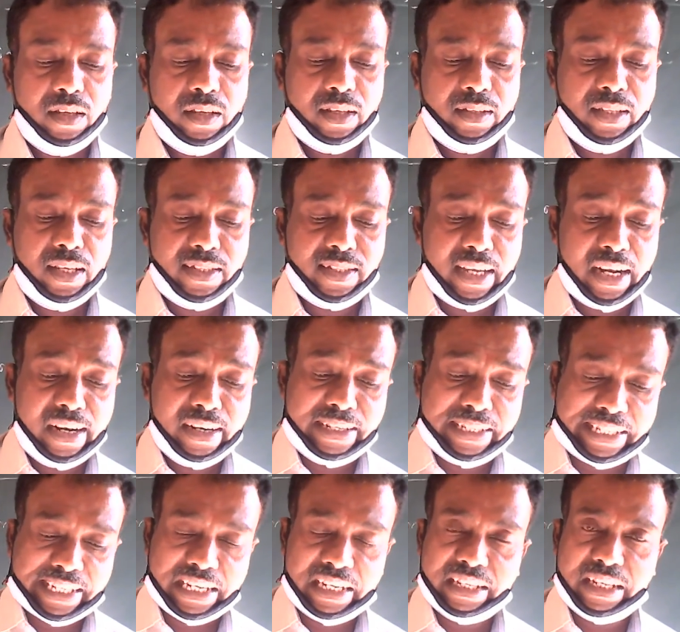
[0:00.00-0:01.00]
The
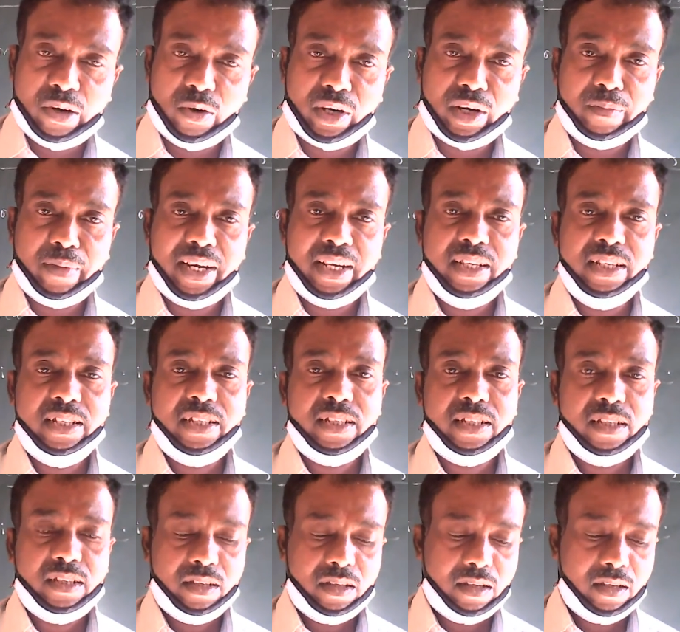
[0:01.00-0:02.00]
central government
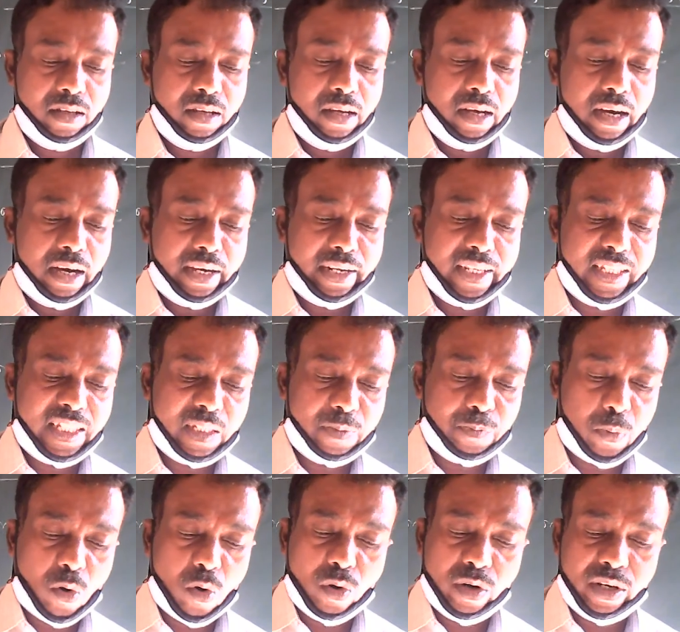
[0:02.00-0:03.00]

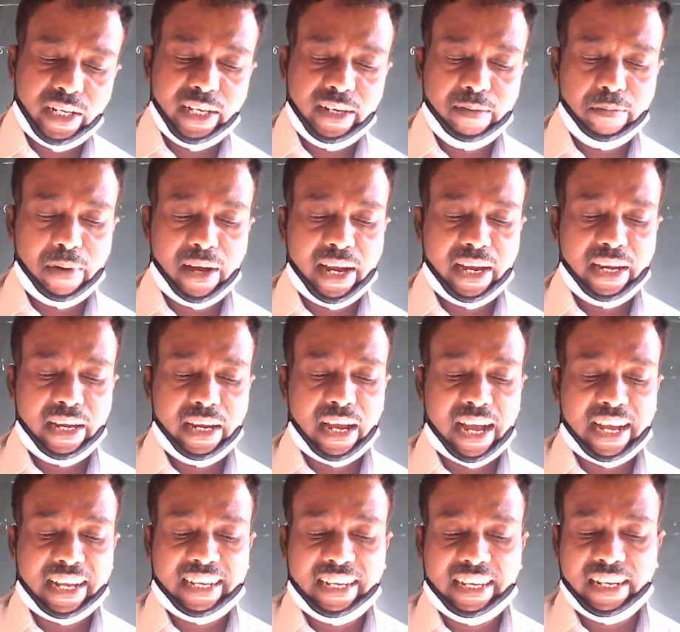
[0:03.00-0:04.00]
responded by
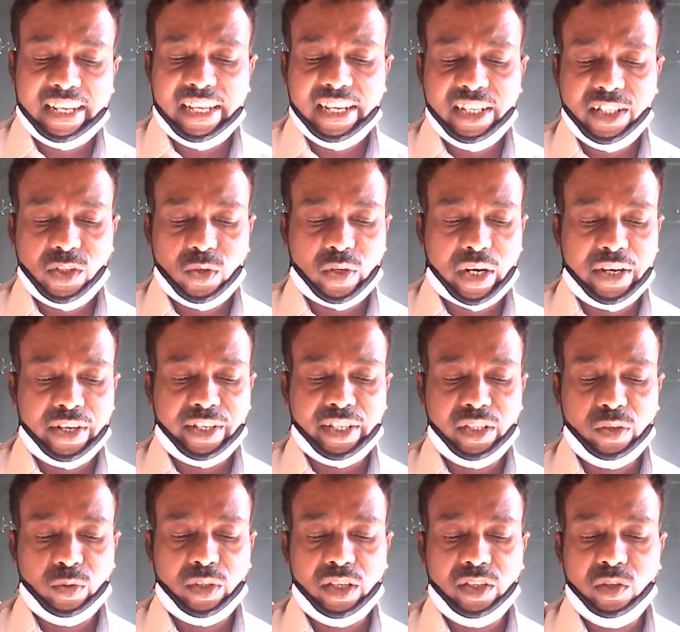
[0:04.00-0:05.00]
agreeing to
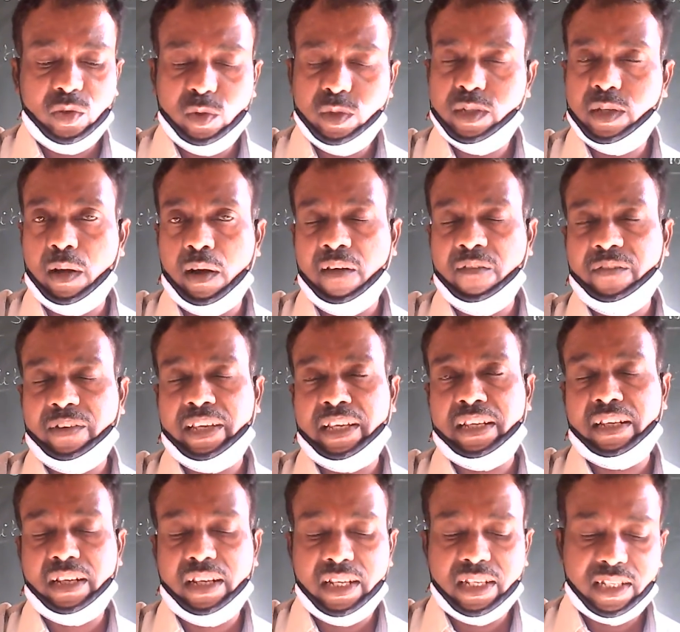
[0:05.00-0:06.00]
continue the use of
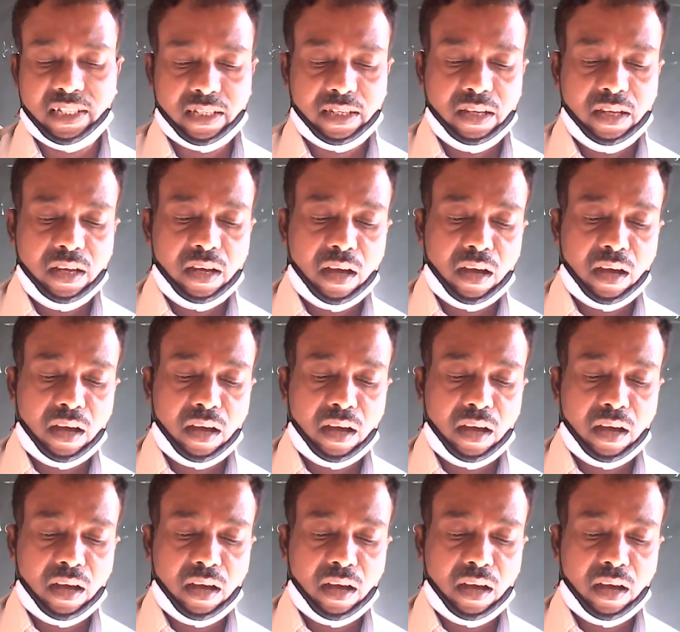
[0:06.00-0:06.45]
English